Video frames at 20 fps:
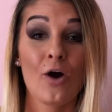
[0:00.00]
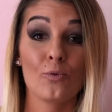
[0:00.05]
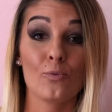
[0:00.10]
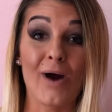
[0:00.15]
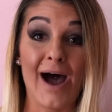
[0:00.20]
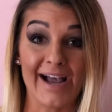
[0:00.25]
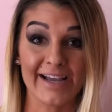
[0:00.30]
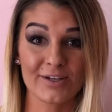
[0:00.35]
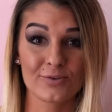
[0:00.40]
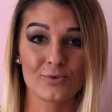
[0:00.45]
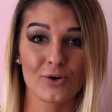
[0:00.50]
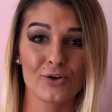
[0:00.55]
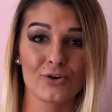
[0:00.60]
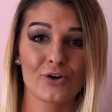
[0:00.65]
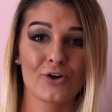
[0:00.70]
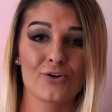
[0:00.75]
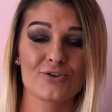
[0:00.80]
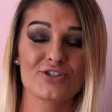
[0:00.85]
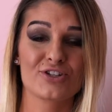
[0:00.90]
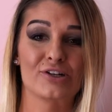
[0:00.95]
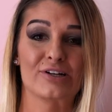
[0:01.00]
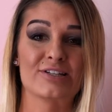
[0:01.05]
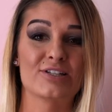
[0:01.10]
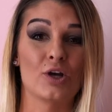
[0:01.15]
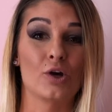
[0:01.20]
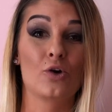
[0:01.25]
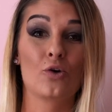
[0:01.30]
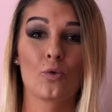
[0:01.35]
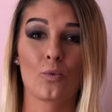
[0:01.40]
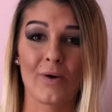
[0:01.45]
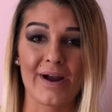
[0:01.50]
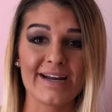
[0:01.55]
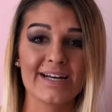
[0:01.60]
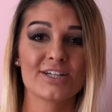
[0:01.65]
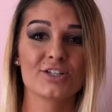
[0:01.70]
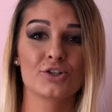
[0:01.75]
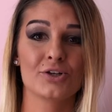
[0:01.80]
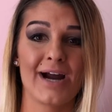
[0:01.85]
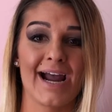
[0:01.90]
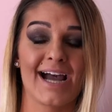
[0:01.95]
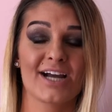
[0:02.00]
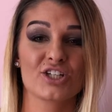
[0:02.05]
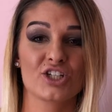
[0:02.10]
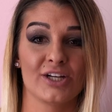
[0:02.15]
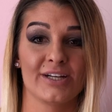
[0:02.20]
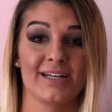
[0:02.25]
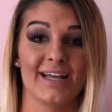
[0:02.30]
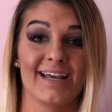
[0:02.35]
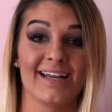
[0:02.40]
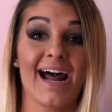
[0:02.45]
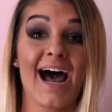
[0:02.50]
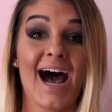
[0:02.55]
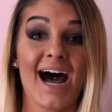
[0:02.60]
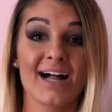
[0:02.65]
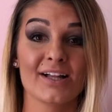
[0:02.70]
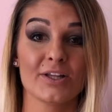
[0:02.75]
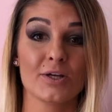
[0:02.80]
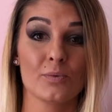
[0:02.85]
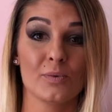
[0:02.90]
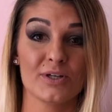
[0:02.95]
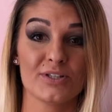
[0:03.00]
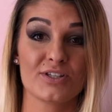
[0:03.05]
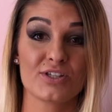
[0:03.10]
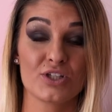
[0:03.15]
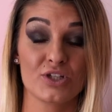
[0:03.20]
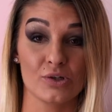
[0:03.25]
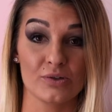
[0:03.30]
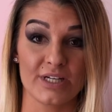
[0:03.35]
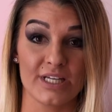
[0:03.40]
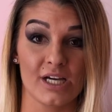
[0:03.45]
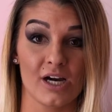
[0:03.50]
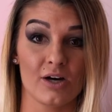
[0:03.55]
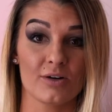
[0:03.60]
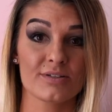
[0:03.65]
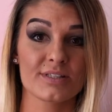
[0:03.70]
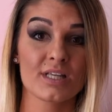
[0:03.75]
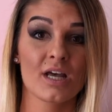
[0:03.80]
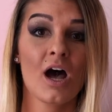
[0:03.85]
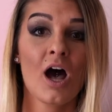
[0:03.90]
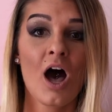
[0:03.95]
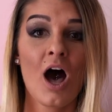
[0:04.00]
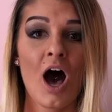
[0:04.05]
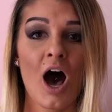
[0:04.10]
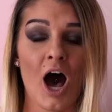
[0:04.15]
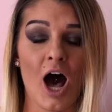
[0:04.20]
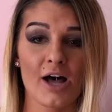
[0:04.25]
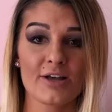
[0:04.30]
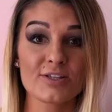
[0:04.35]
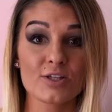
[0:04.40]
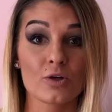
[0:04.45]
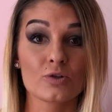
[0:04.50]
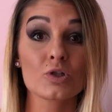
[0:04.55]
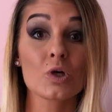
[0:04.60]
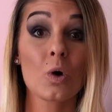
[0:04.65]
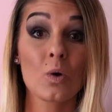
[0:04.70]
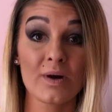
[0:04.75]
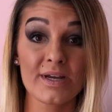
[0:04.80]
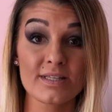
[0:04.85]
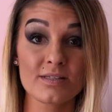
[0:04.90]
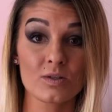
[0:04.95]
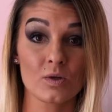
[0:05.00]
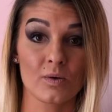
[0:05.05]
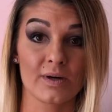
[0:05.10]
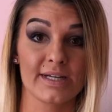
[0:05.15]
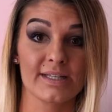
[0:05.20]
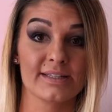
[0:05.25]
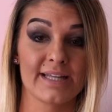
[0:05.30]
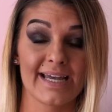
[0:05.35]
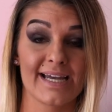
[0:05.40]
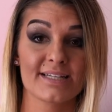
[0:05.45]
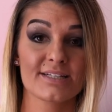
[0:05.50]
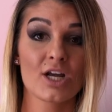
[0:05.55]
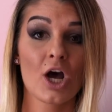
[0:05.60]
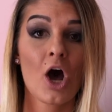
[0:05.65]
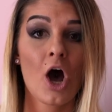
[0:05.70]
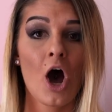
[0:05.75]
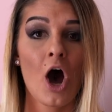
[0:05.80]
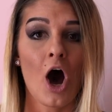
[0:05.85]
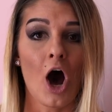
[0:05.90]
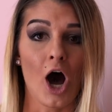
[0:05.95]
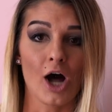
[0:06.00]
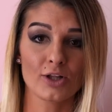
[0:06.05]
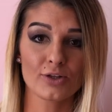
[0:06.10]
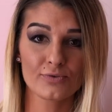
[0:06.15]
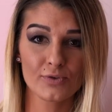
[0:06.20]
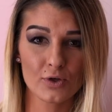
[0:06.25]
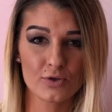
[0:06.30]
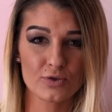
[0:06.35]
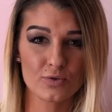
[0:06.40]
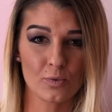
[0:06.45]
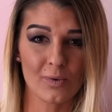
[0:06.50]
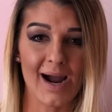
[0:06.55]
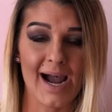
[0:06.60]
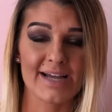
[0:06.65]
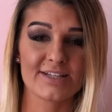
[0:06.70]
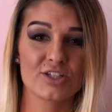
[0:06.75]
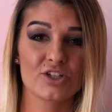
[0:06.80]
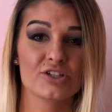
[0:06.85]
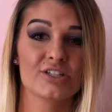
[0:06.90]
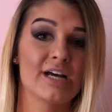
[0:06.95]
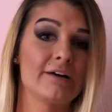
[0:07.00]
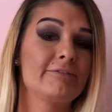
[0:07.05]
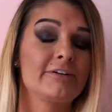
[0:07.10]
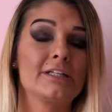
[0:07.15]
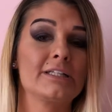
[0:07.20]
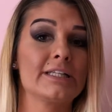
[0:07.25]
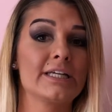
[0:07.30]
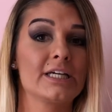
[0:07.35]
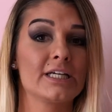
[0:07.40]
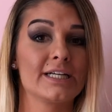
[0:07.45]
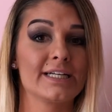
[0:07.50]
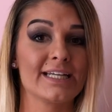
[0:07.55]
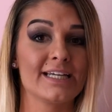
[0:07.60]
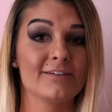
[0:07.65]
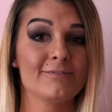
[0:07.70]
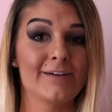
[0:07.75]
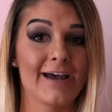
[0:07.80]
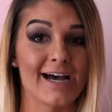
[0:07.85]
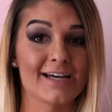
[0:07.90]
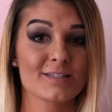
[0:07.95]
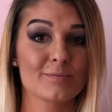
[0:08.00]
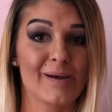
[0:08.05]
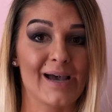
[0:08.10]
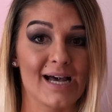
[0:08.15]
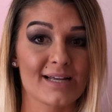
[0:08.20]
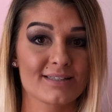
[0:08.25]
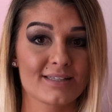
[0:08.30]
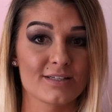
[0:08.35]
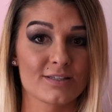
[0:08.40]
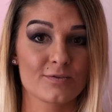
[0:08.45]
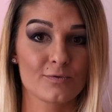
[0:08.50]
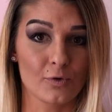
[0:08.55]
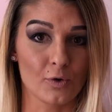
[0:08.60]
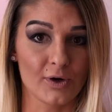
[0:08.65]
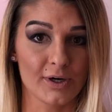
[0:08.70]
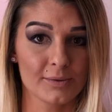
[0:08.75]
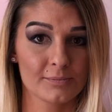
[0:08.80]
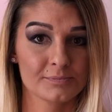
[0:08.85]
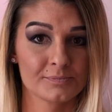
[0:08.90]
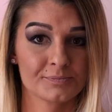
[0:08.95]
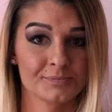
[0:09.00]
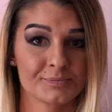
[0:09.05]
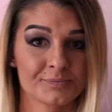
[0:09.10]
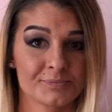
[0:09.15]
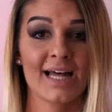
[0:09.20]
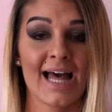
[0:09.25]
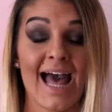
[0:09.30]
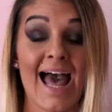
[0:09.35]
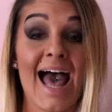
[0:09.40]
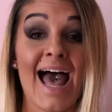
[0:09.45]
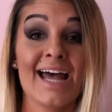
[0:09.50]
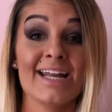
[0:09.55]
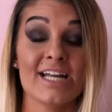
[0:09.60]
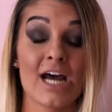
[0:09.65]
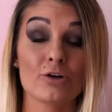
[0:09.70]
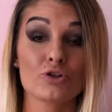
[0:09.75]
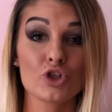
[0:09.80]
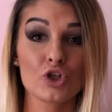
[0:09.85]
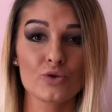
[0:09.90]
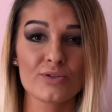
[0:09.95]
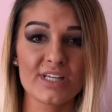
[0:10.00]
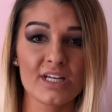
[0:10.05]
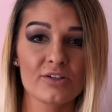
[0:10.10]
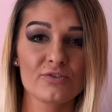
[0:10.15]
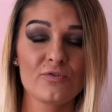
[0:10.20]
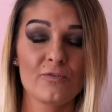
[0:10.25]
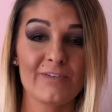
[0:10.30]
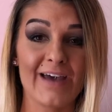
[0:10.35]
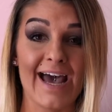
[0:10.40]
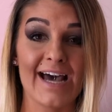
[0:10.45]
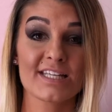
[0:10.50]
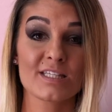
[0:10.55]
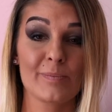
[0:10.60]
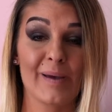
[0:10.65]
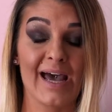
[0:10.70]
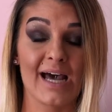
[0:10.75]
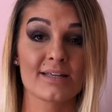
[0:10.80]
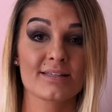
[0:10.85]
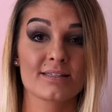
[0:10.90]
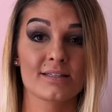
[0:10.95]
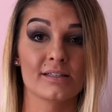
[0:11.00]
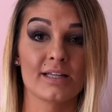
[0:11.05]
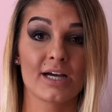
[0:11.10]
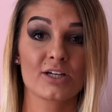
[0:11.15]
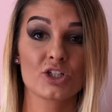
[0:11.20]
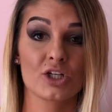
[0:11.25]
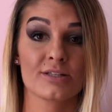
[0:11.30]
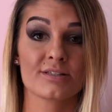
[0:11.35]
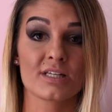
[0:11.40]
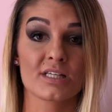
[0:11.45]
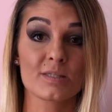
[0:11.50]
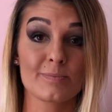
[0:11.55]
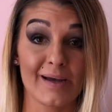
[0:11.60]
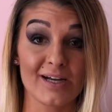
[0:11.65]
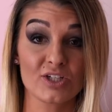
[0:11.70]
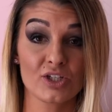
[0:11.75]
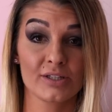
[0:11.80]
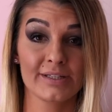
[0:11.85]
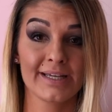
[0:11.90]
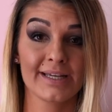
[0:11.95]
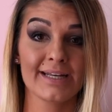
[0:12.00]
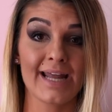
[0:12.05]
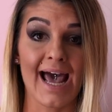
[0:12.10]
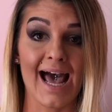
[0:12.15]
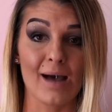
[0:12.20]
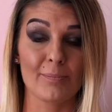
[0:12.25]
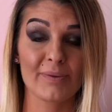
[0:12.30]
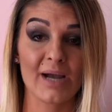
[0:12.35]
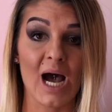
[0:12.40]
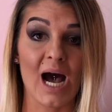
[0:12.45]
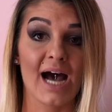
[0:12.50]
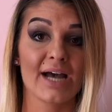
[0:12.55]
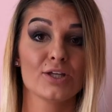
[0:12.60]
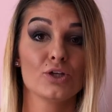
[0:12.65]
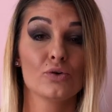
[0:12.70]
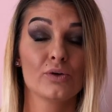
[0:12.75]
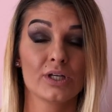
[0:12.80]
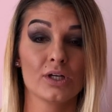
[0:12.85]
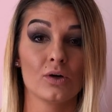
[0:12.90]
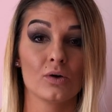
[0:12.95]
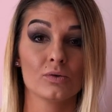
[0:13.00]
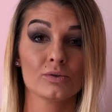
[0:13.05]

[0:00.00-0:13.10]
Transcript: Rock and Roller Coaster is a great attraction in Hollywood Studios. Also, Toy Story Land. All of those rides you're definitely going to need FastPasses for. Now, choosing FastPass selections, especially in Epcot, you can